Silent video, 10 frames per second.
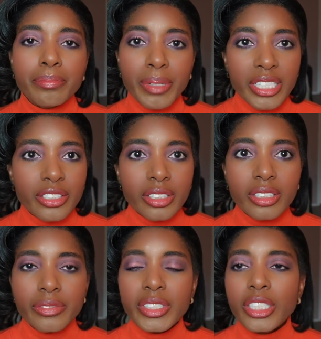Based
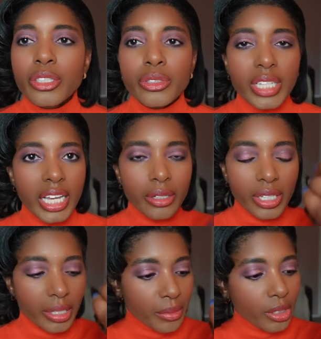on the videos, I
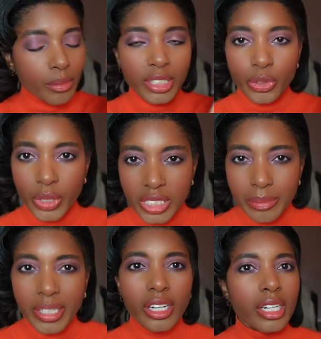came home, I swatched on
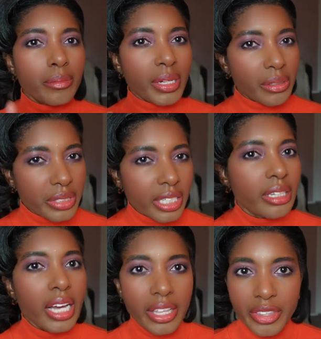my arm, I was
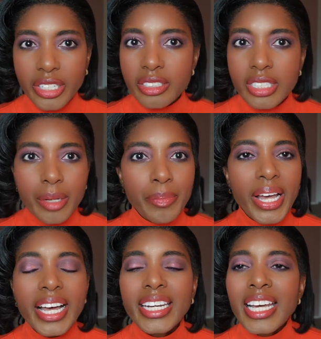like, I think it's not
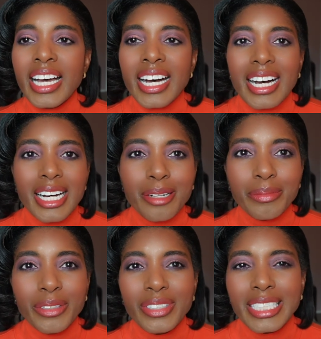bad.
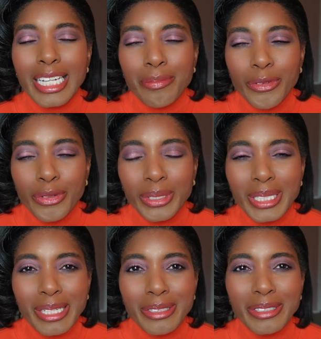Even the night before I was
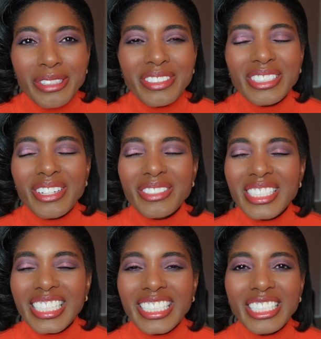kind of nervous, so I was
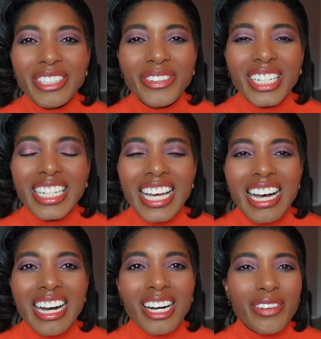like, you know what,
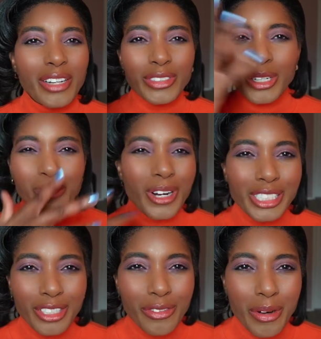after I
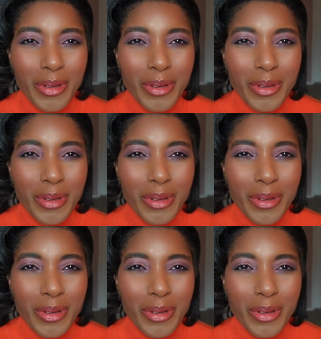washed off all